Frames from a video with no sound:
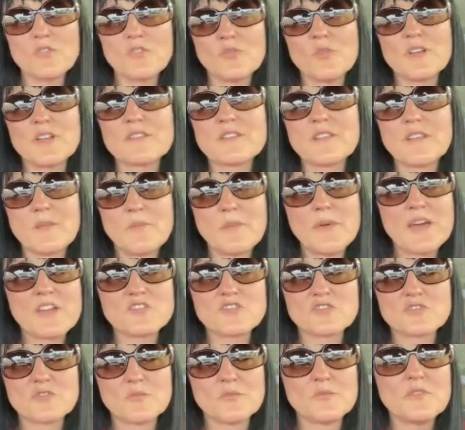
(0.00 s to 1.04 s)
want a
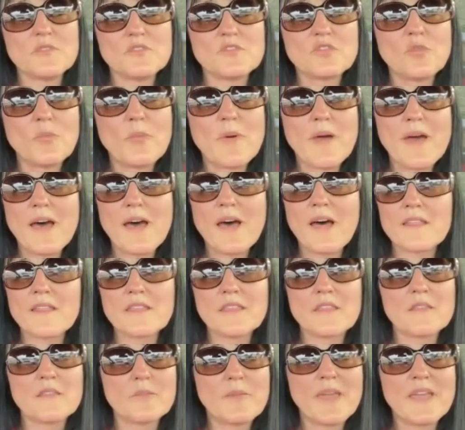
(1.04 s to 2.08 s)
3-bedroom, 2-bath,
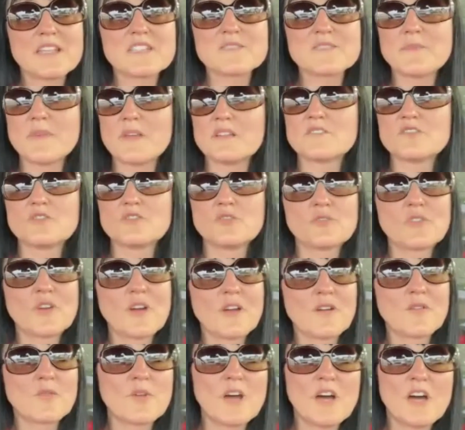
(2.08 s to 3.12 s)
basement,
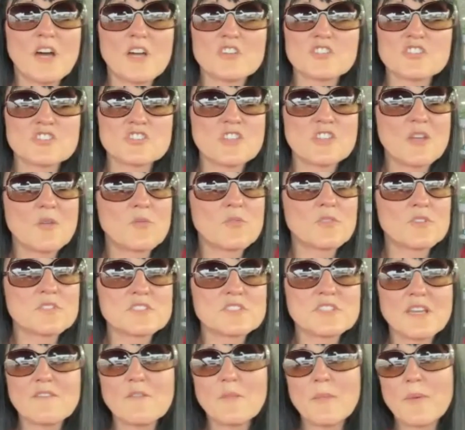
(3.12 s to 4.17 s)
2-car garage, they
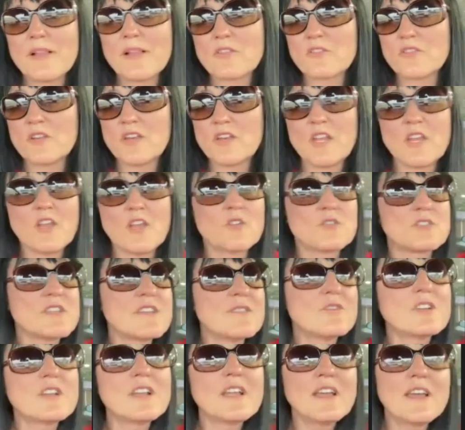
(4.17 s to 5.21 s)
want to have a balcony, or they
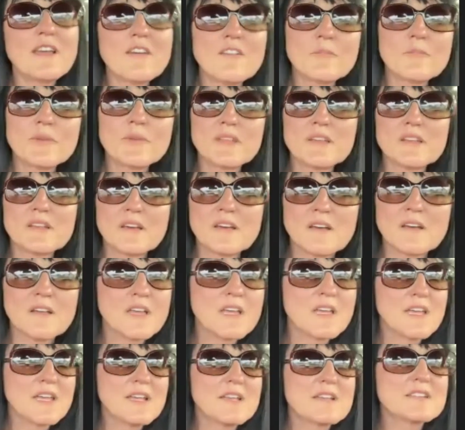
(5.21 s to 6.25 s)
want to have been
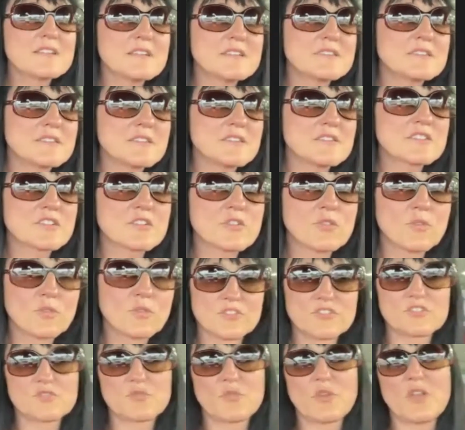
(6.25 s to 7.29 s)
in a
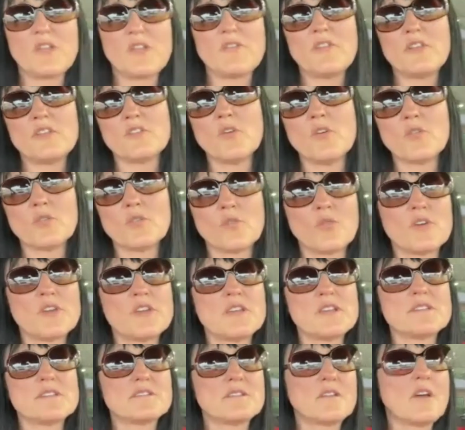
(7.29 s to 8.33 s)
secluded street with no
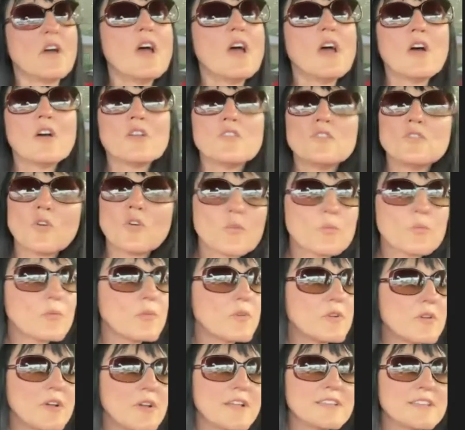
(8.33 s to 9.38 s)
noise, they
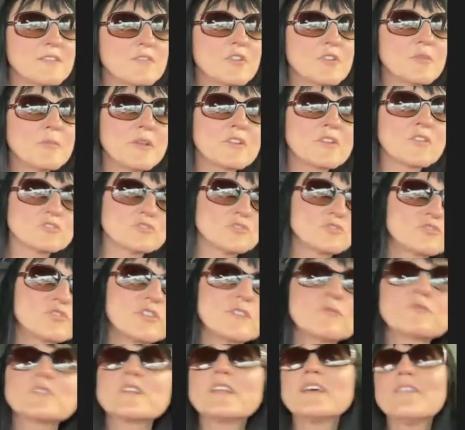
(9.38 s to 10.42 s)
want to be close to
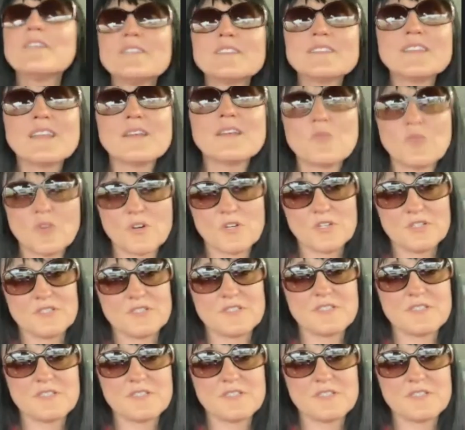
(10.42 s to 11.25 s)
train, whatever they want.